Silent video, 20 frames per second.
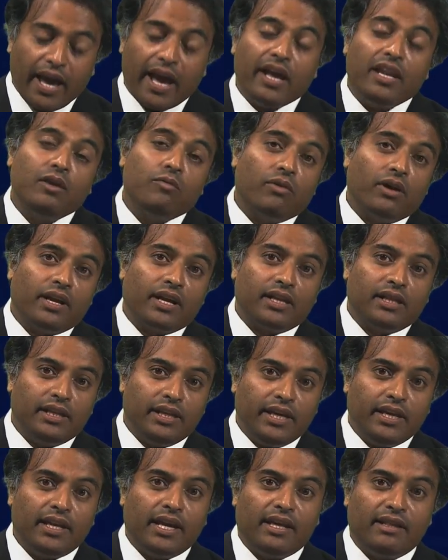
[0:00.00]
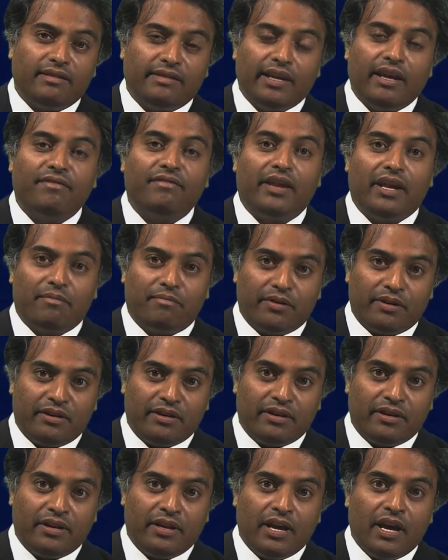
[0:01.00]
and you want a clean and safe
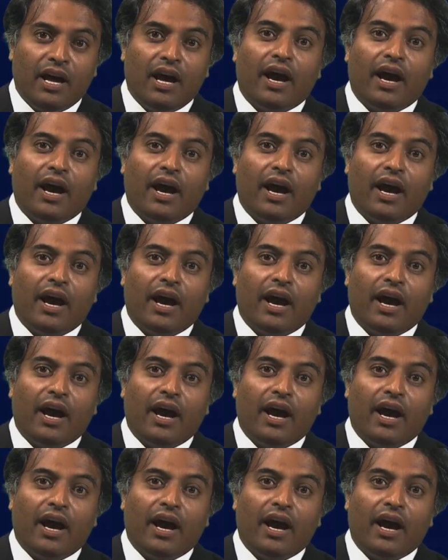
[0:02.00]
neighborhood,